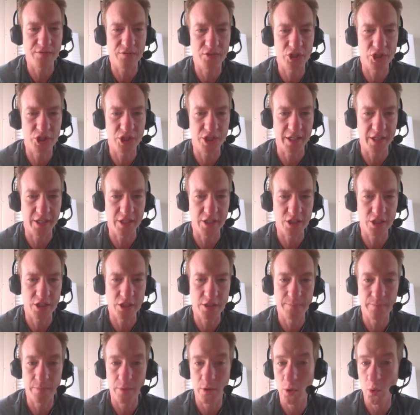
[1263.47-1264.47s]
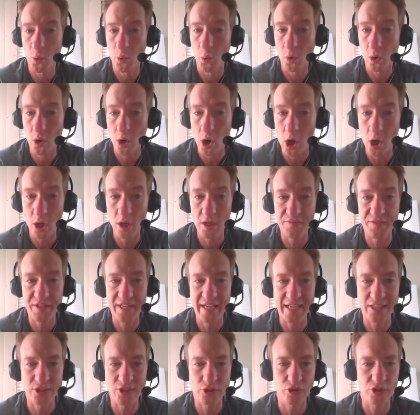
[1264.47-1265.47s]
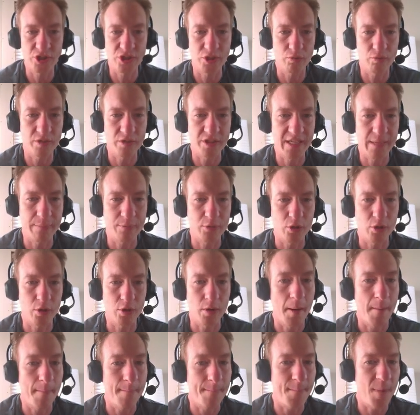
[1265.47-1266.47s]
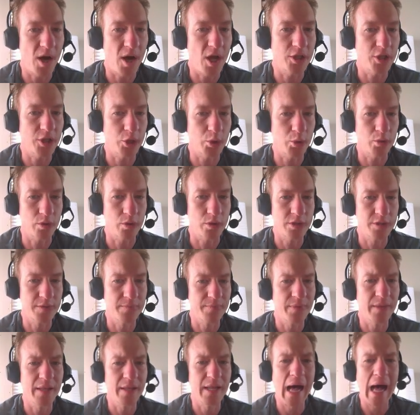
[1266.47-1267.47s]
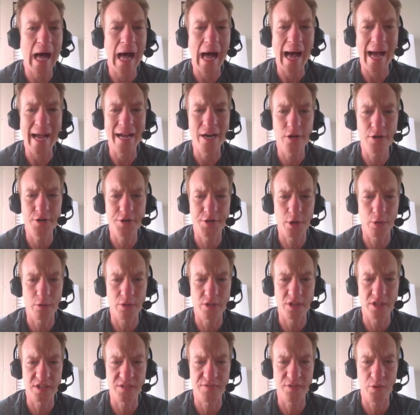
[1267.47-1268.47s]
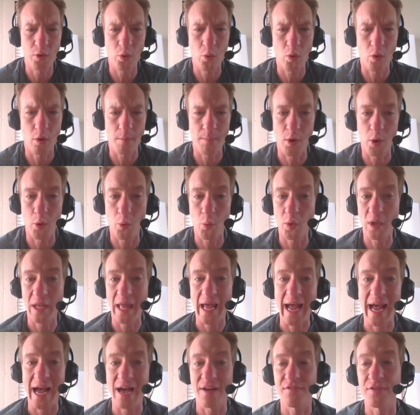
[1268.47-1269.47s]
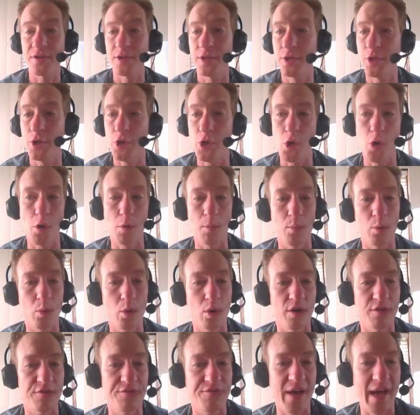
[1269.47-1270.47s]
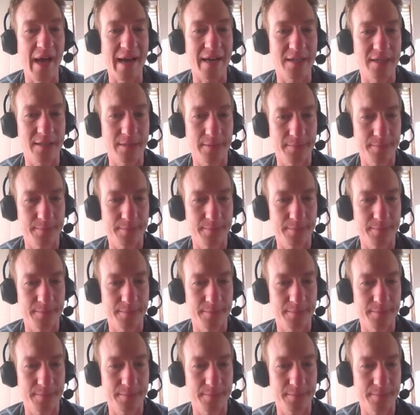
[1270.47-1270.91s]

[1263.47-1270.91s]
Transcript: genes, or all of the estrogen receptor molecules, higher doses of the hormone will have no more effect.